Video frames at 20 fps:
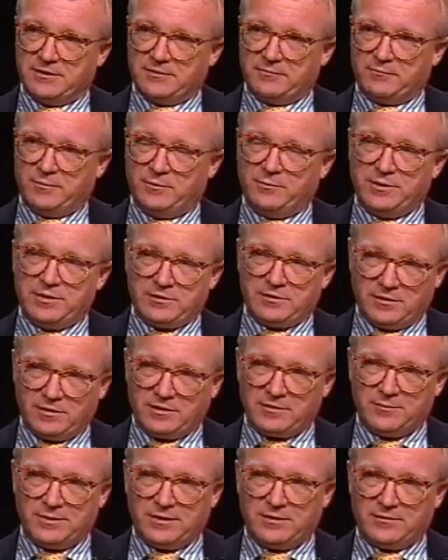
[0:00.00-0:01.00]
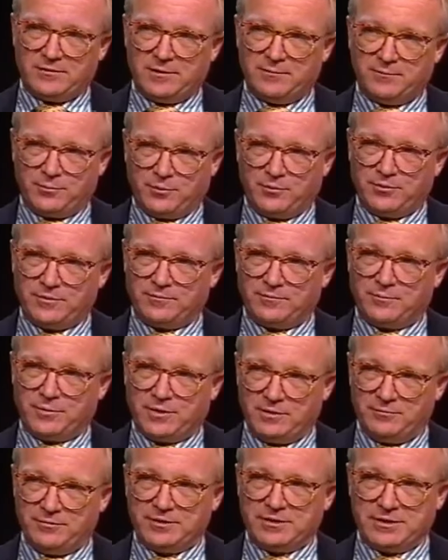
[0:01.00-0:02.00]
When we talk about important
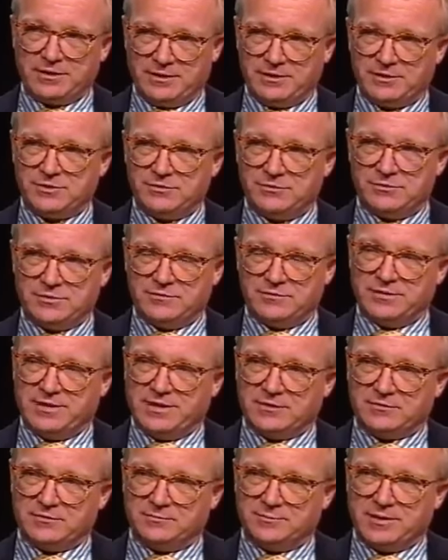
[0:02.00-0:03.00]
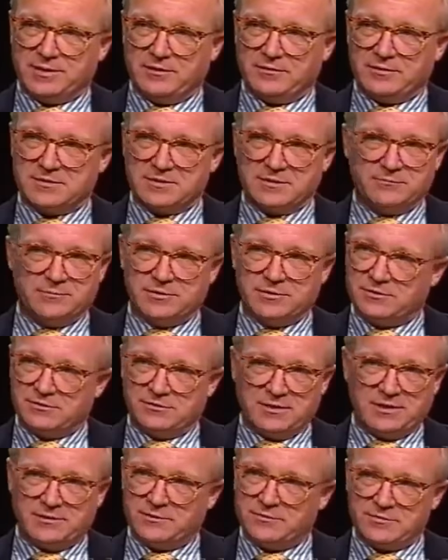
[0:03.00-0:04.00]
public issues of national policy, we
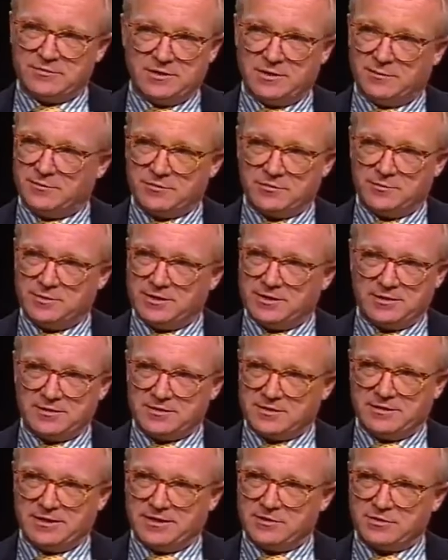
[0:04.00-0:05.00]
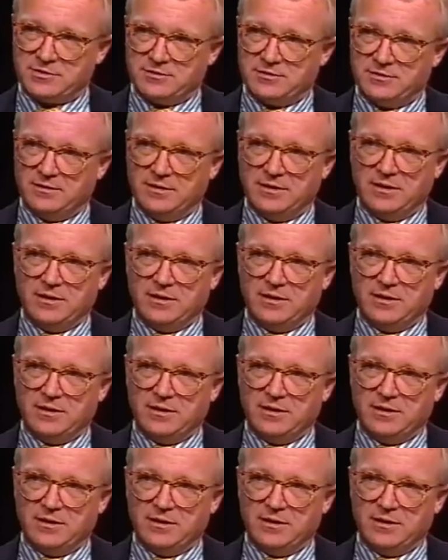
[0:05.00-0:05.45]
should not use doublespeak as a nation.